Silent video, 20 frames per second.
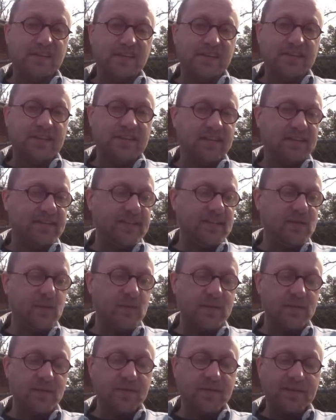That's
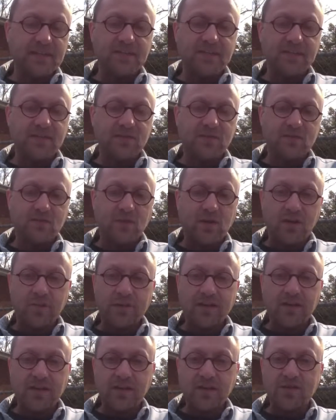where you basically just draw up
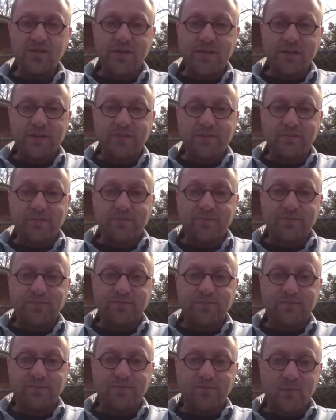a contract,
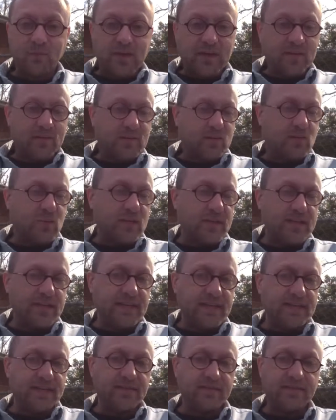right?
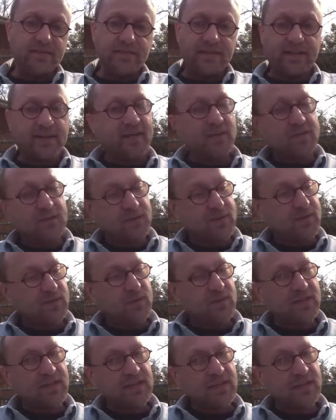It can be
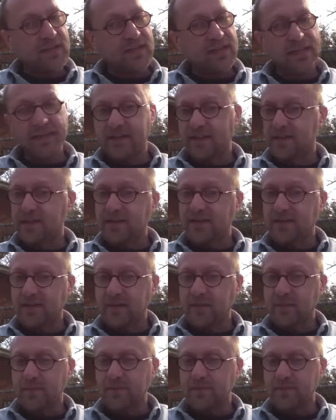between the client and the
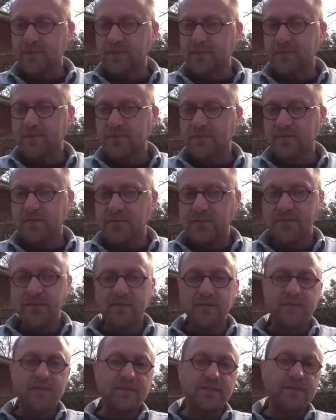therapist.
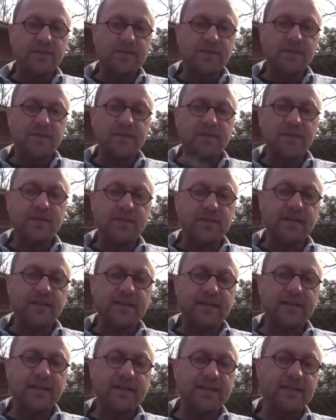In
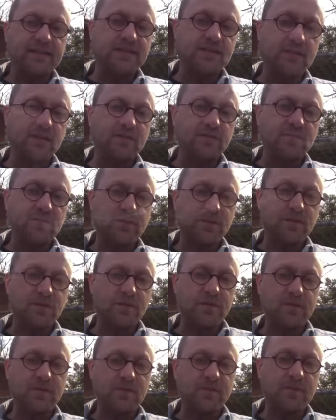the case of
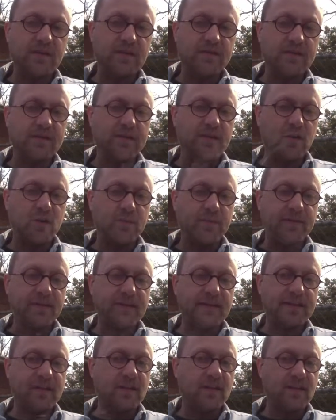you're maybe
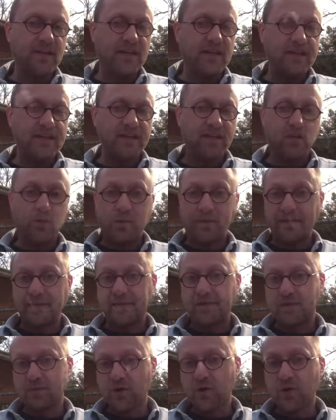helping a client quit
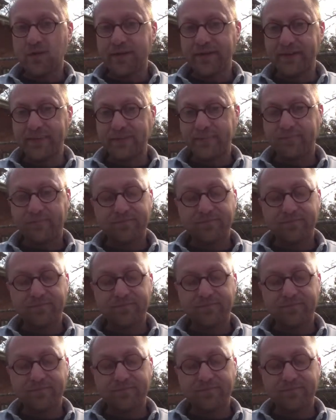smoking.